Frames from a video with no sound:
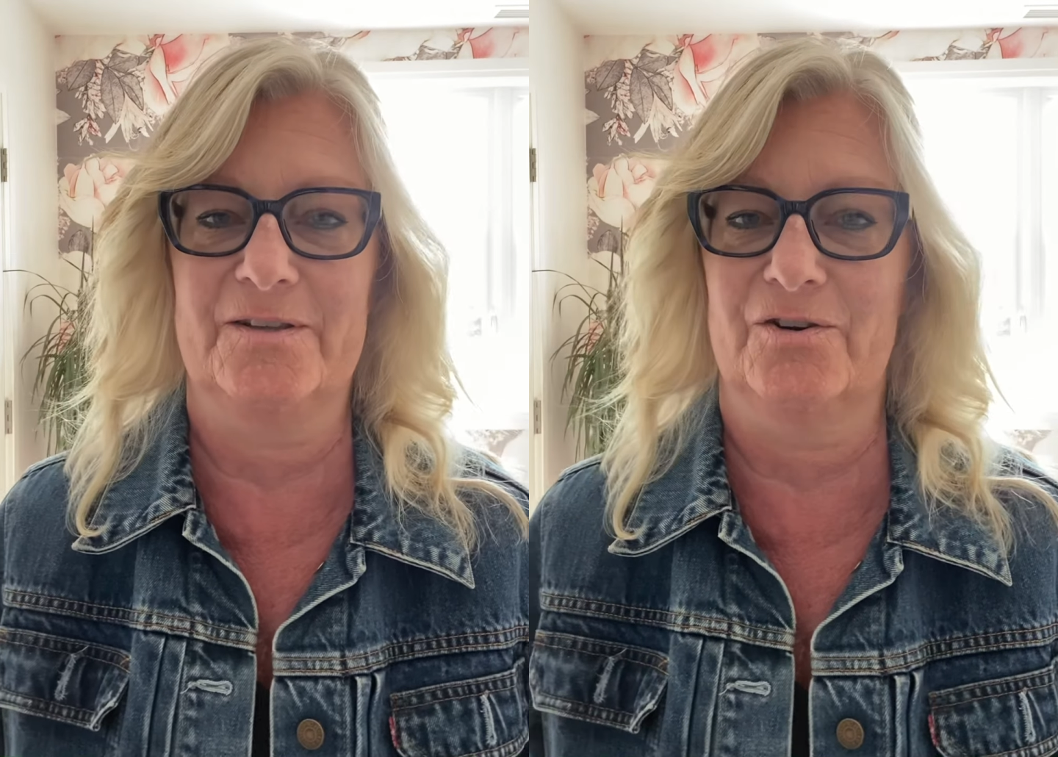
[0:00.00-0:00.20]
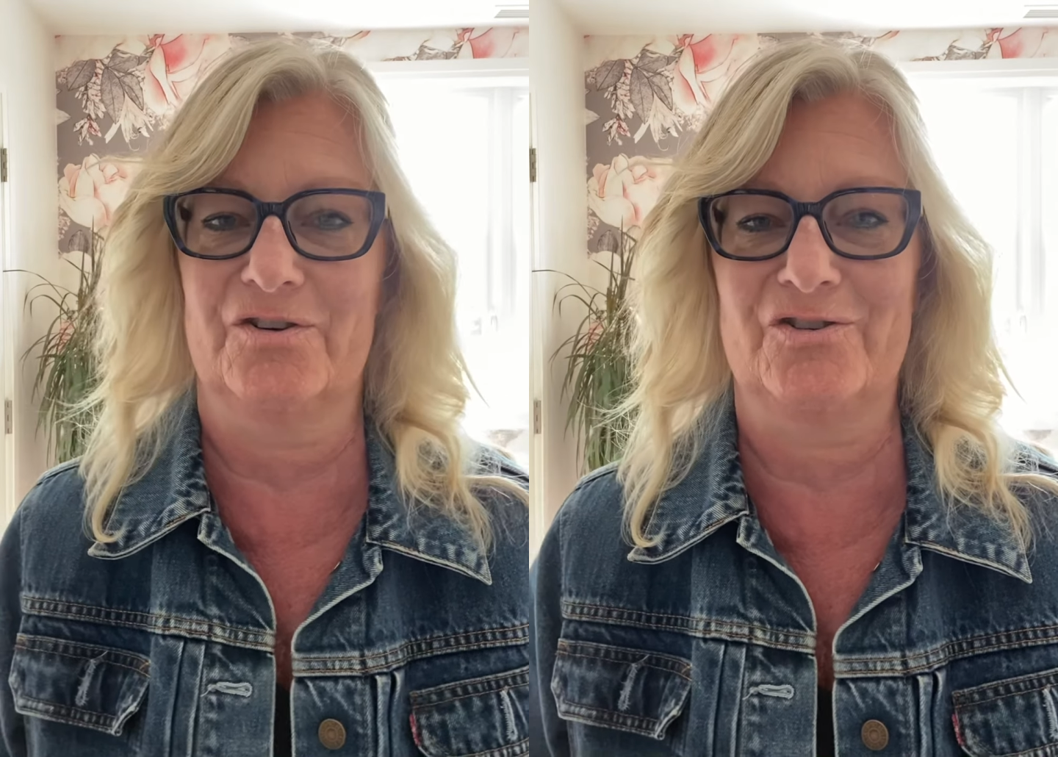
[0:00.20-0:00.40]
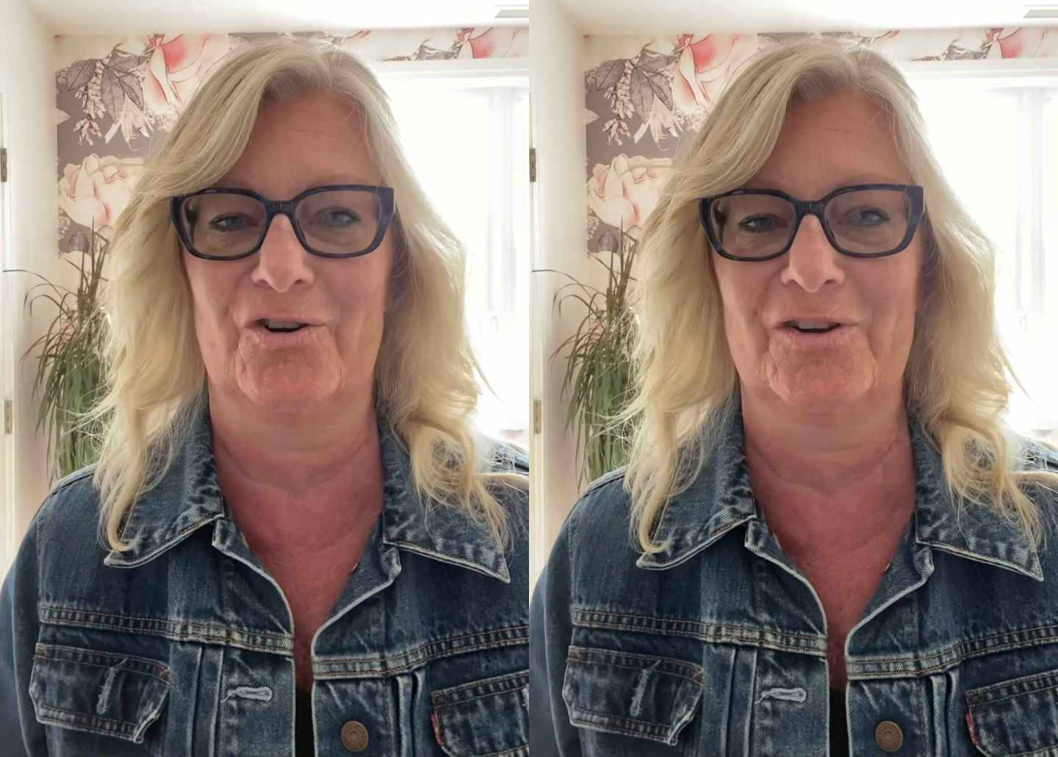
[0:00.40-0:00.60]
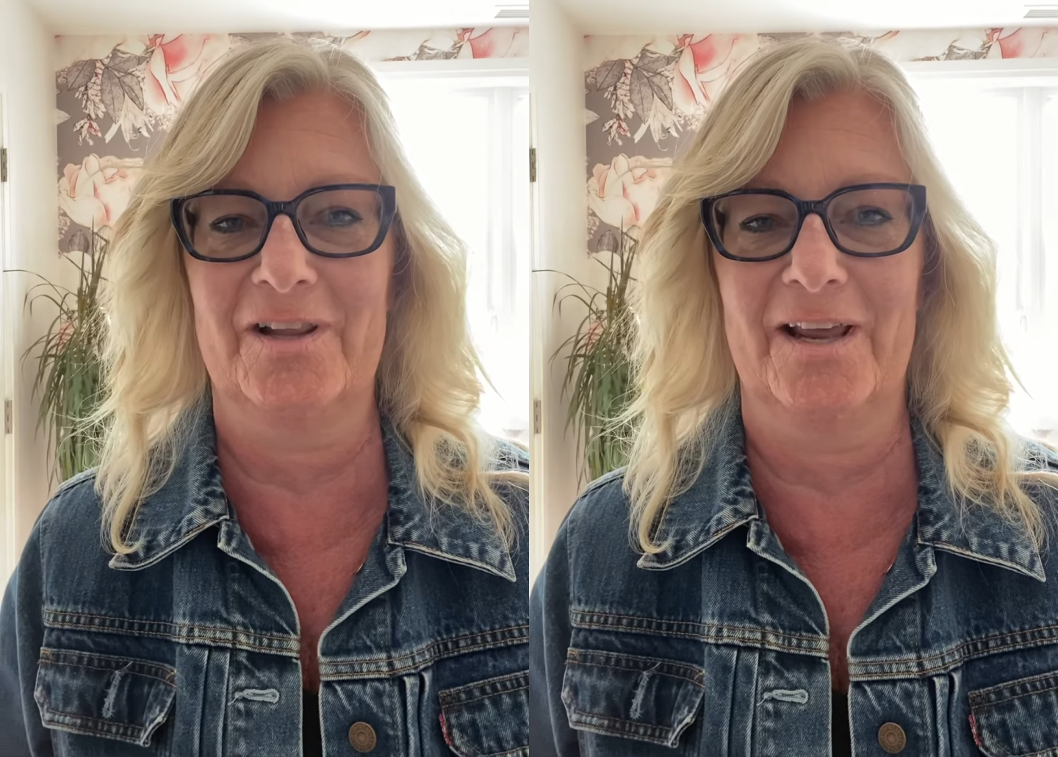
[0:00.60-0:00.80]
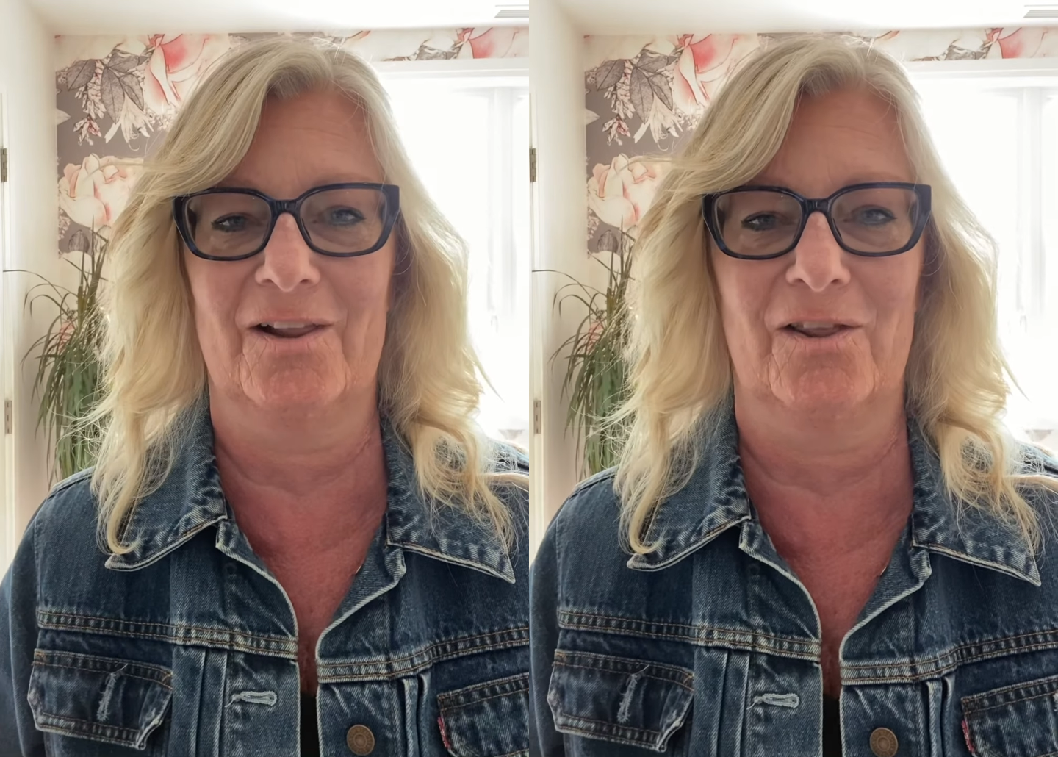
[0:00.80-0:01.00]
there's
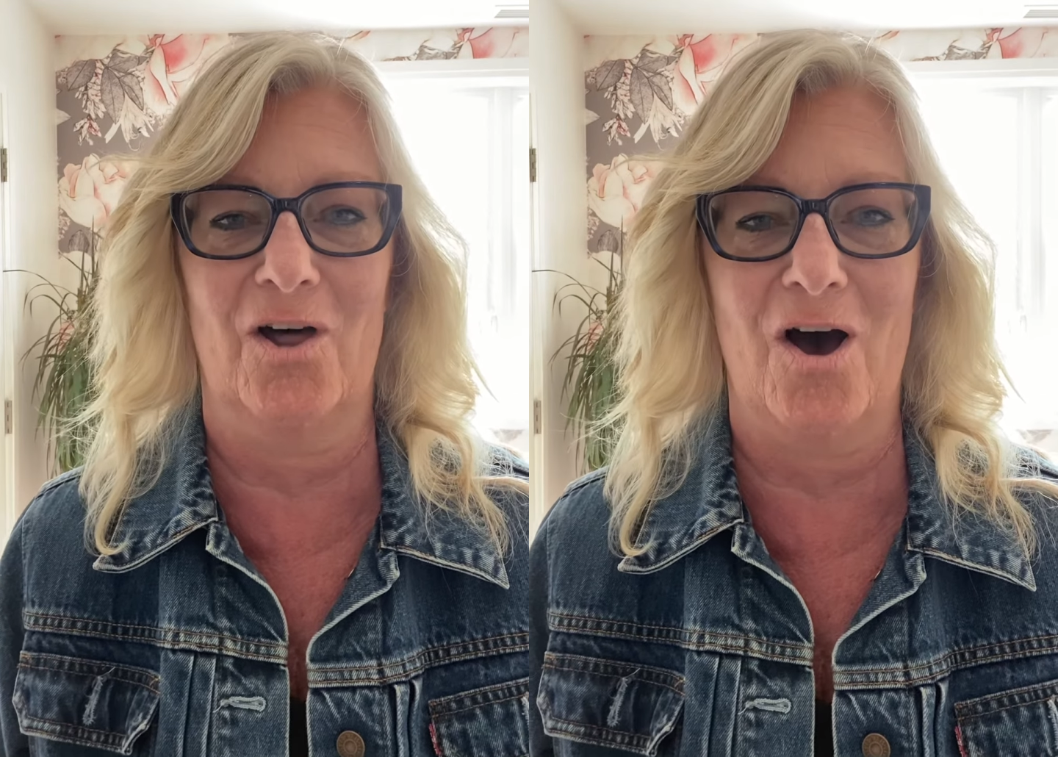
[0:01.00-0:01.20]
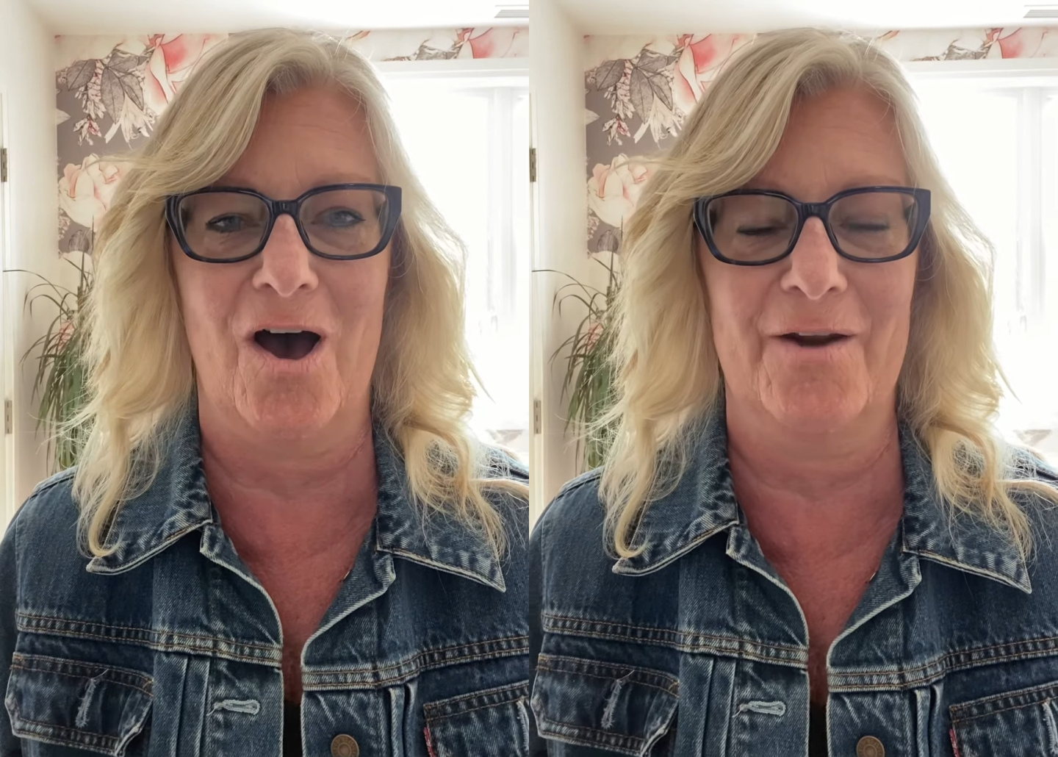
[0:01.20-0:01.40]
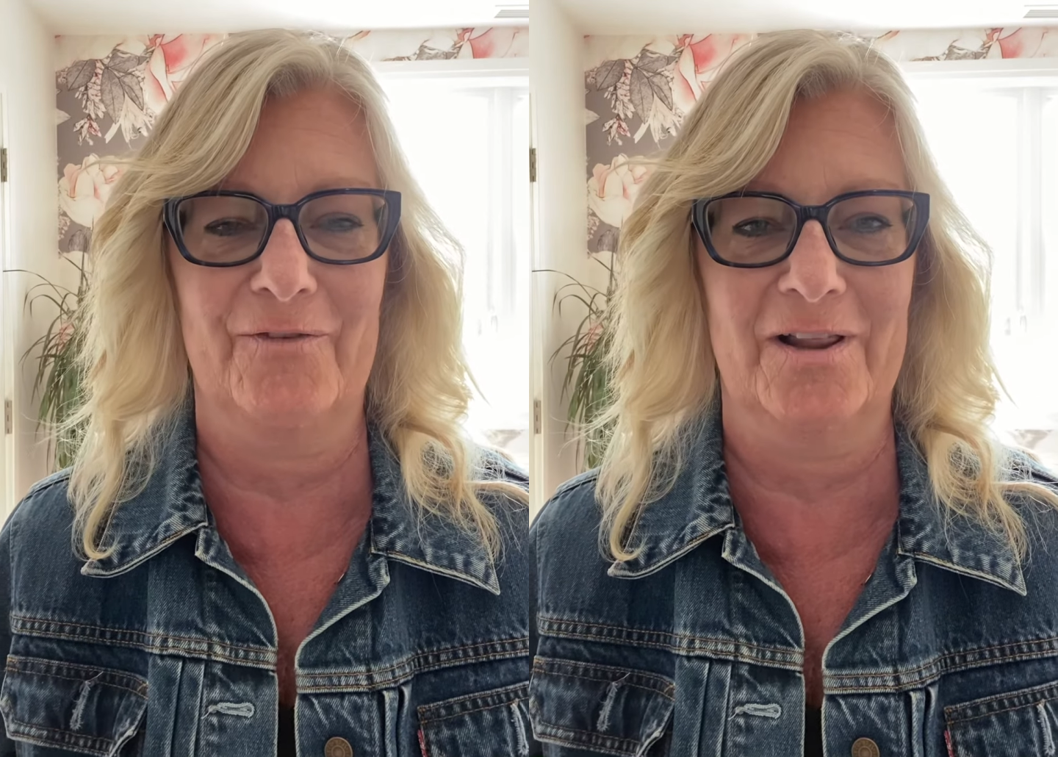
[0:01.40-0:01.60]
certainly a lot of